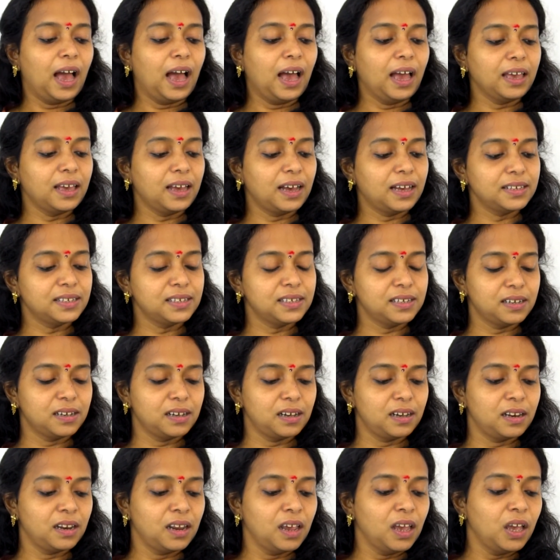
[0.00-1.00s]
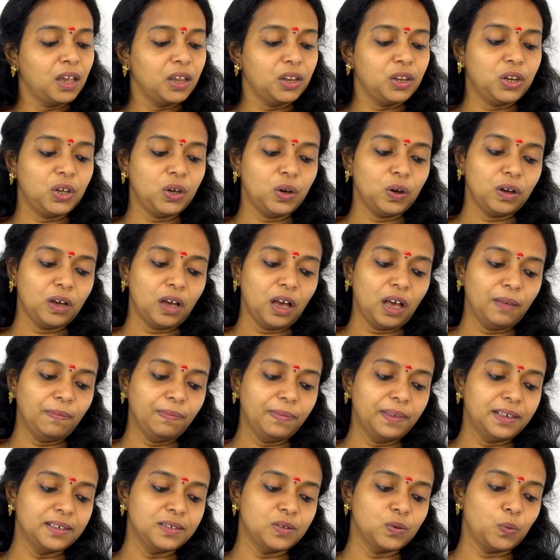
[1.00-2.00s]
I asked the girl, do you come
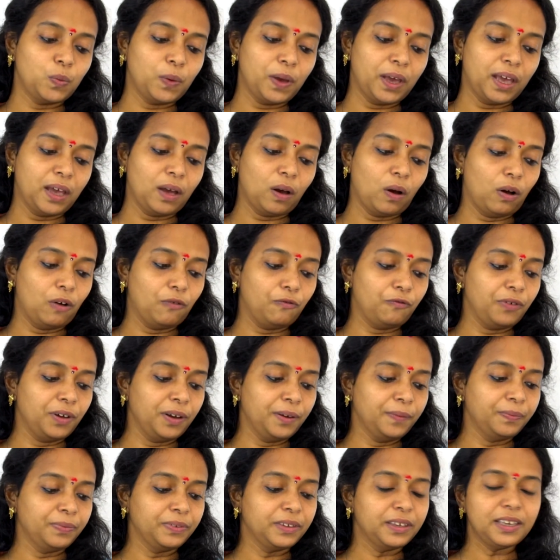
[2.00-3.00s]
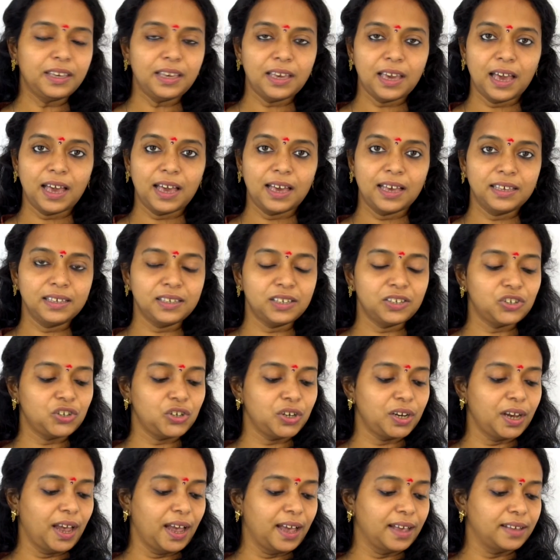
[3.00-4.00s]
this way often? Yes,
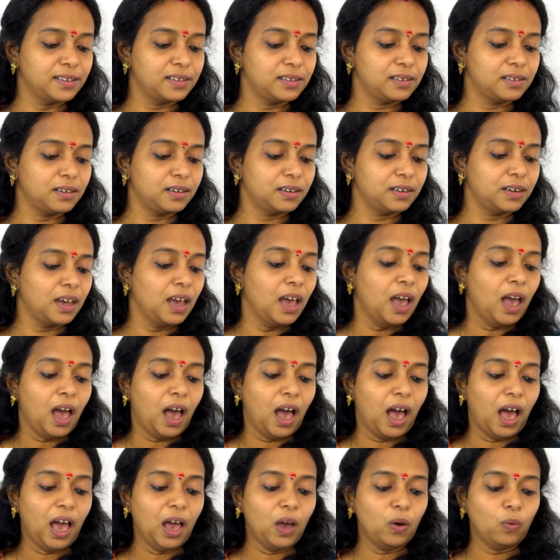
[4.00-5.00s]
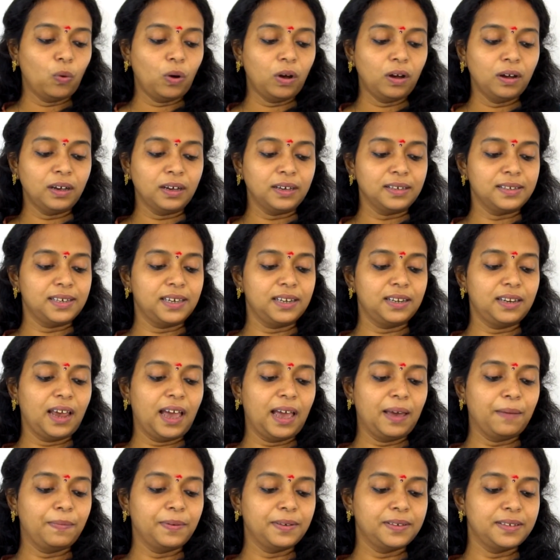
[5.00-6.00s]
she answered. I work as a
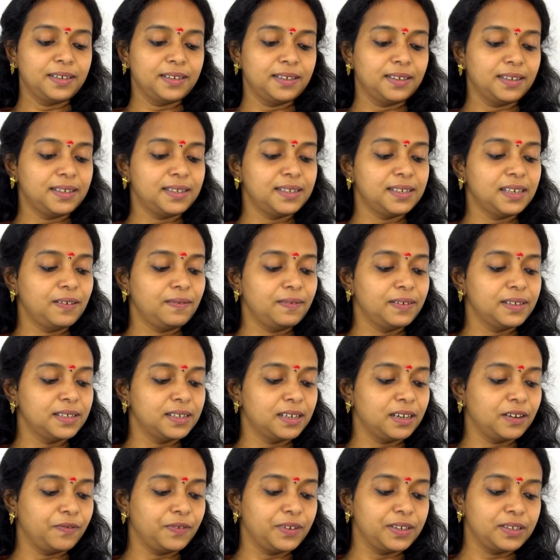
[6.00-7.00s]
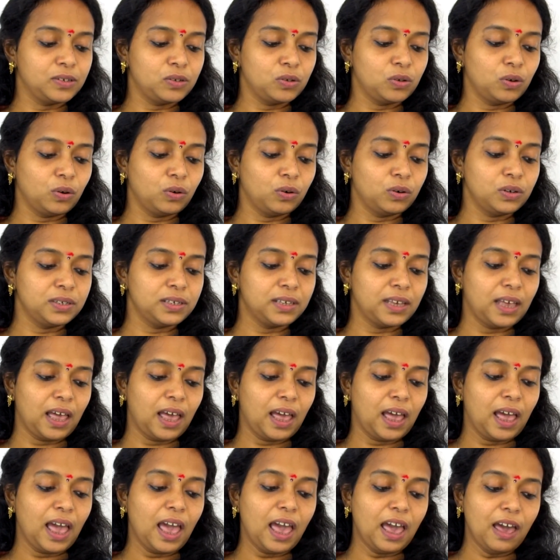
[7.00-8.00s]
typist in the civil service stores.
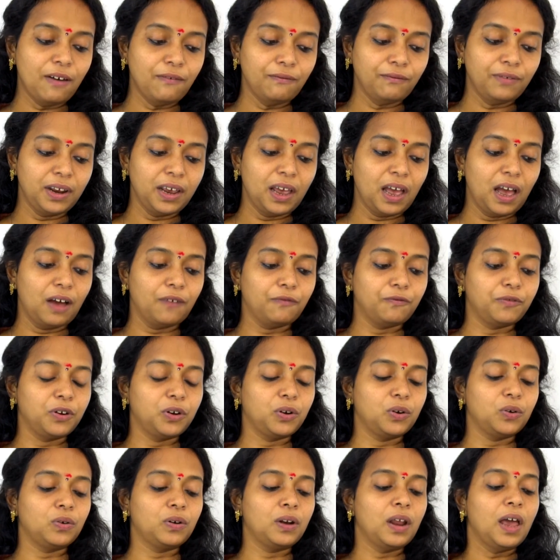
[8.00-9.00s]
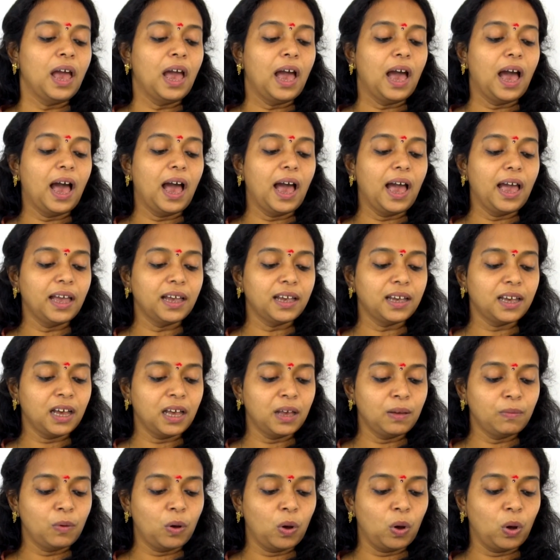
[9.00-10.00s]
Every afternoon, I
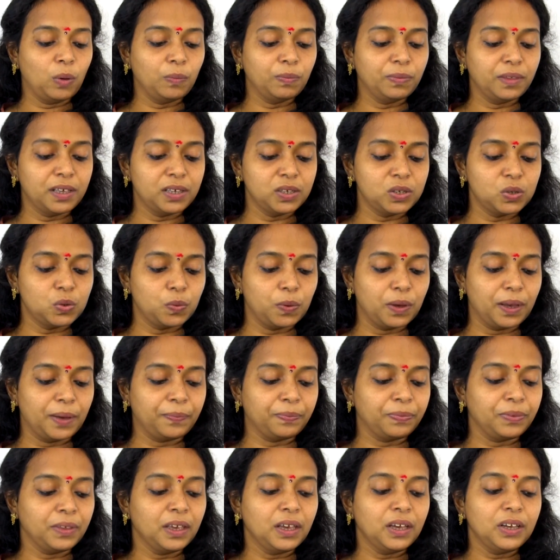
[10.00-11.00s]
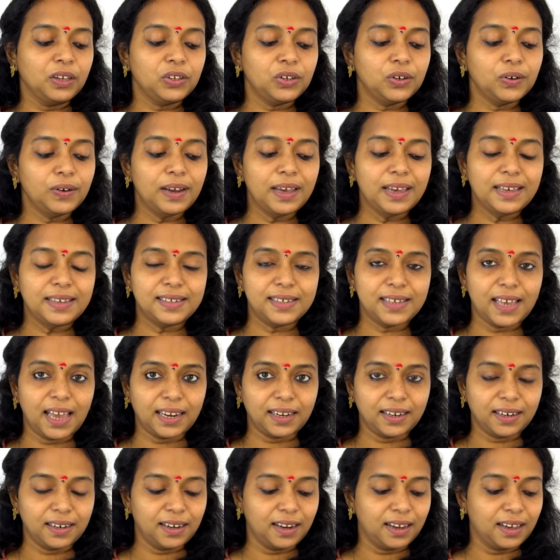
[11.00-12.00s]
come home this way. Today is
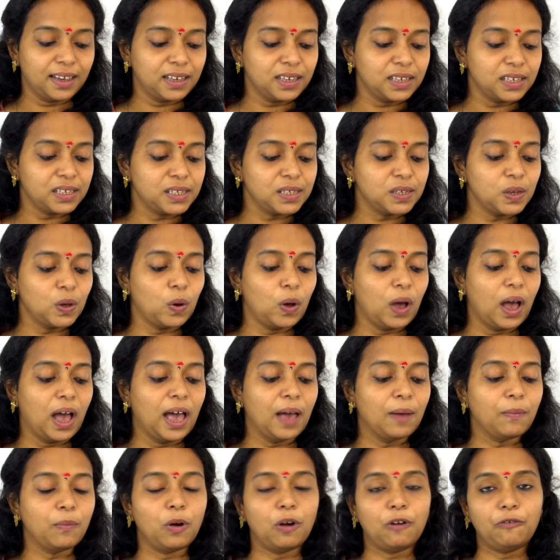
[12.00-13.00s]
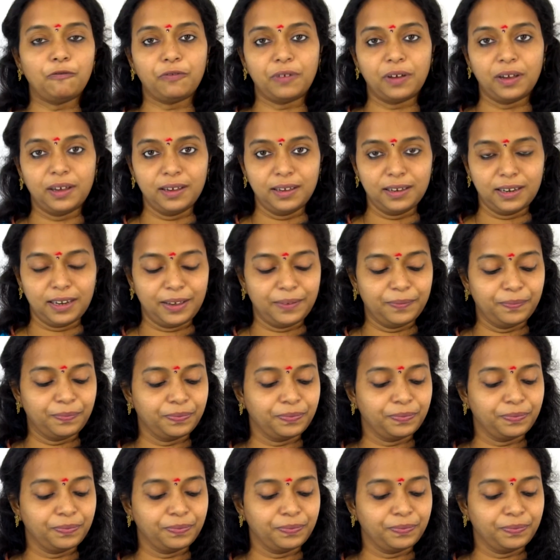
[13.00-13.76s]
Saturday, so I'm off early.